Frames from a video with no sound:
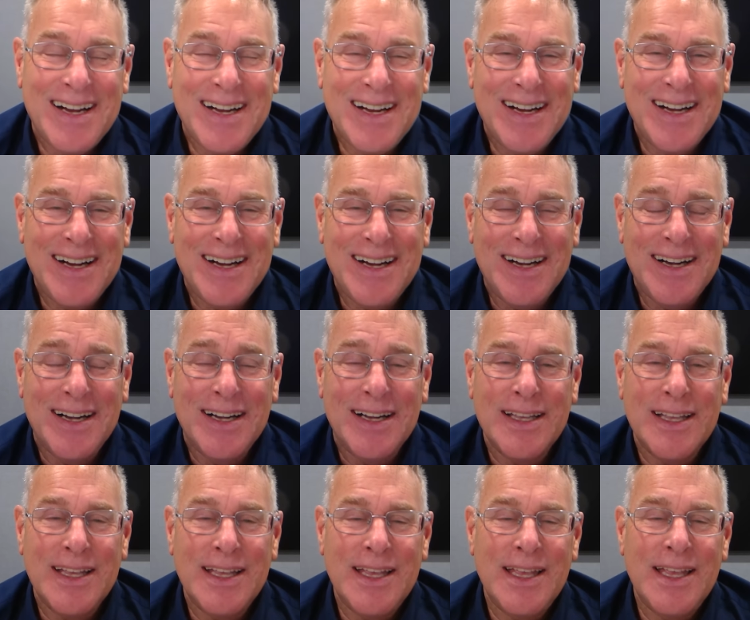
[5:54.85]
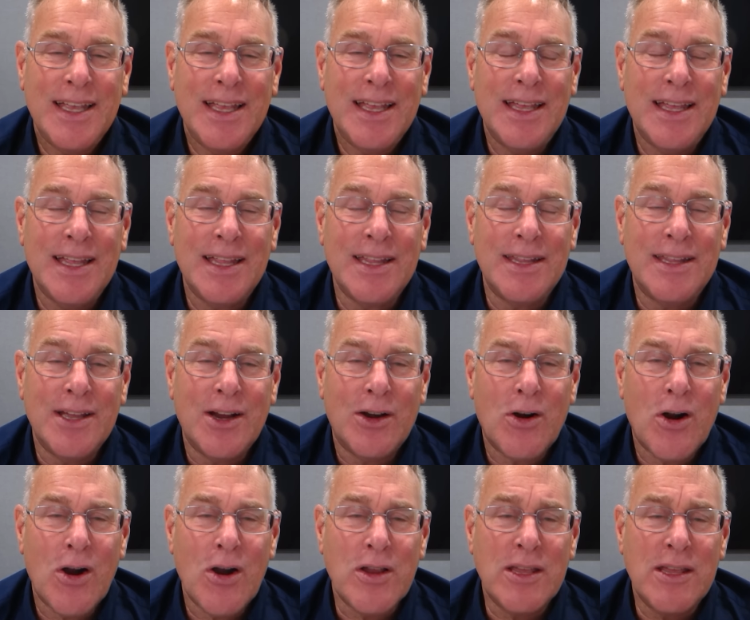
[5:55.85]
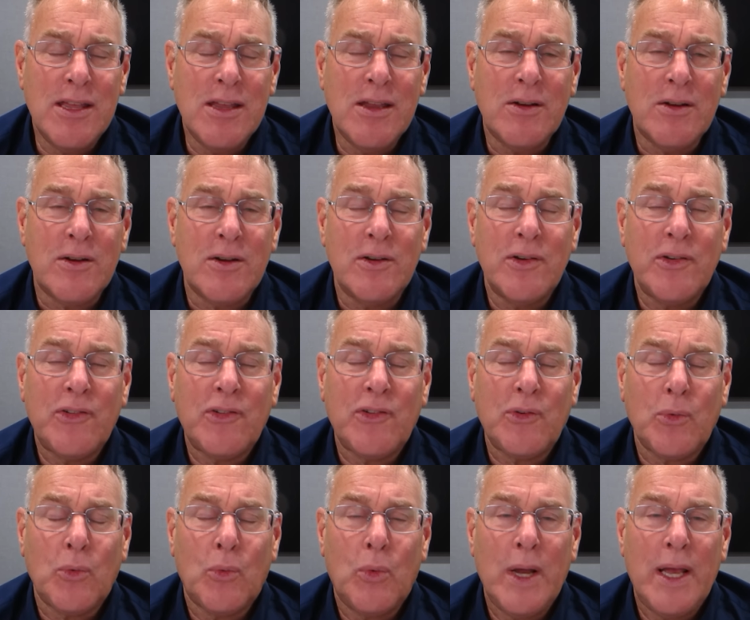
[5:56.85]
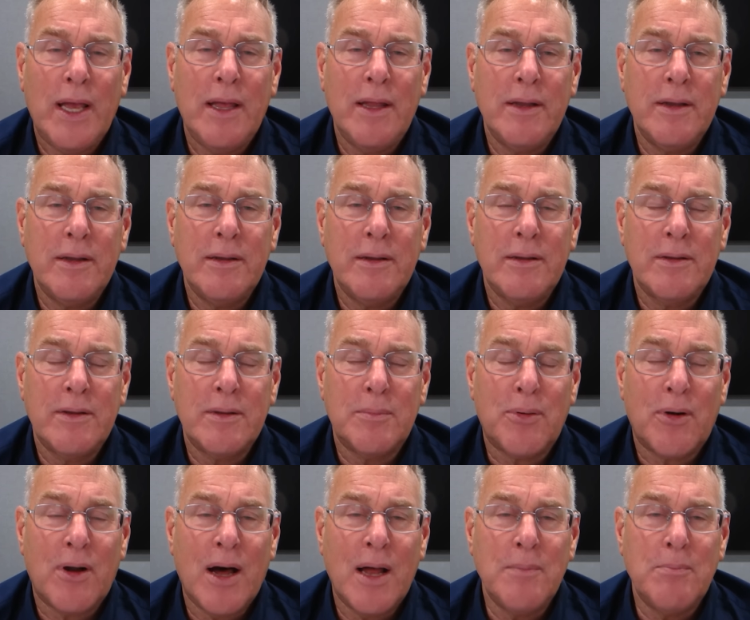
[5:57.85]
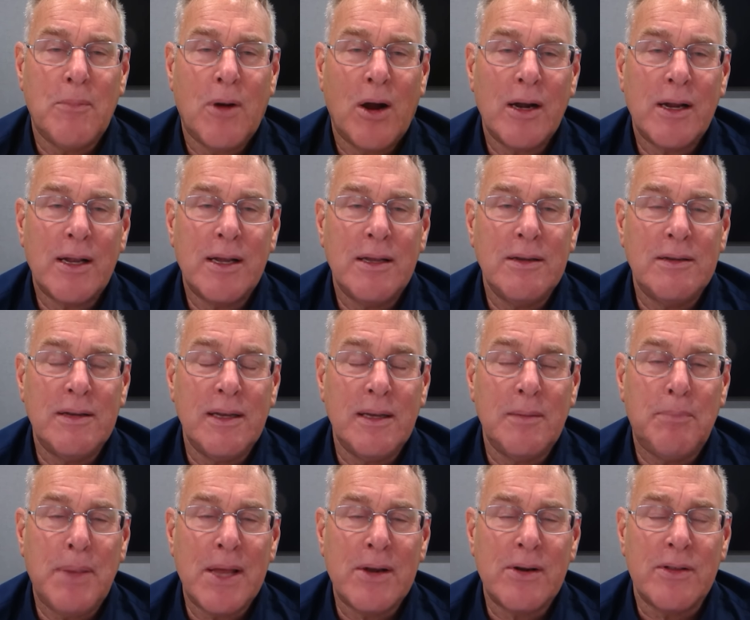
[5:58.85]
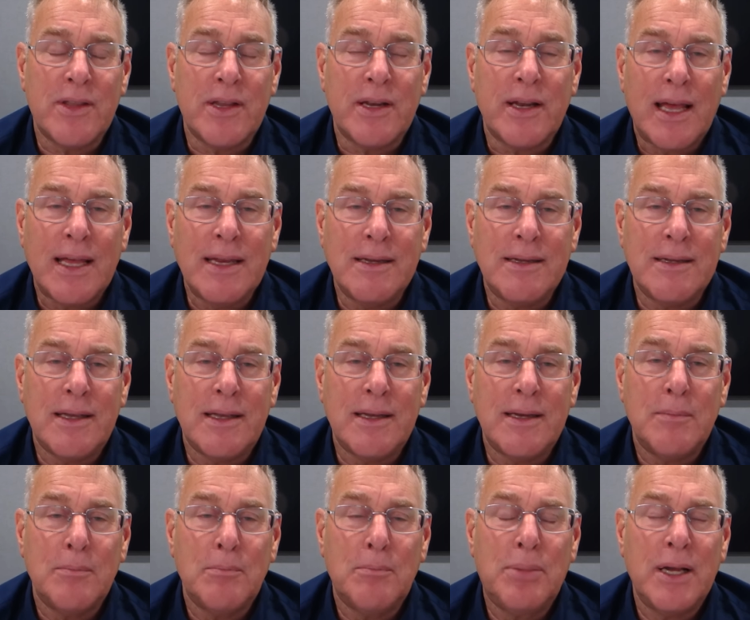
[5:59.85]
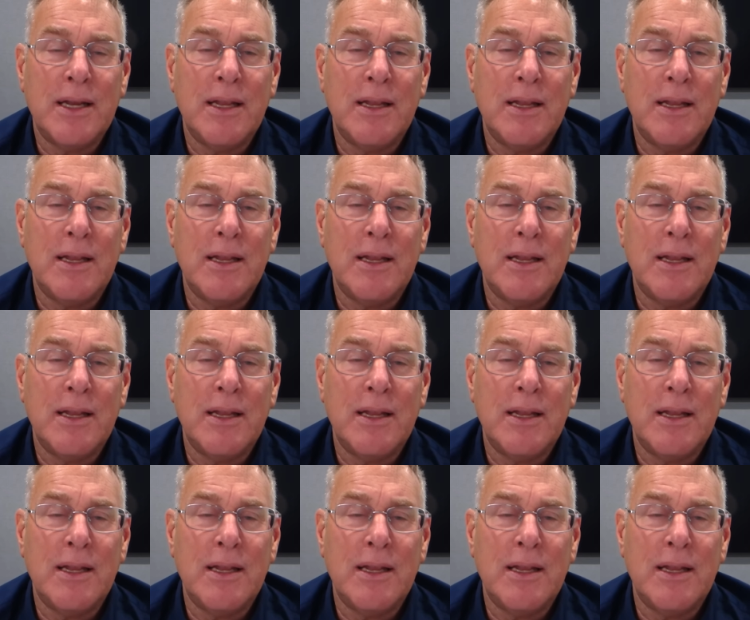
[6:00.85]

uh, there are years when the broad market did better than I did, but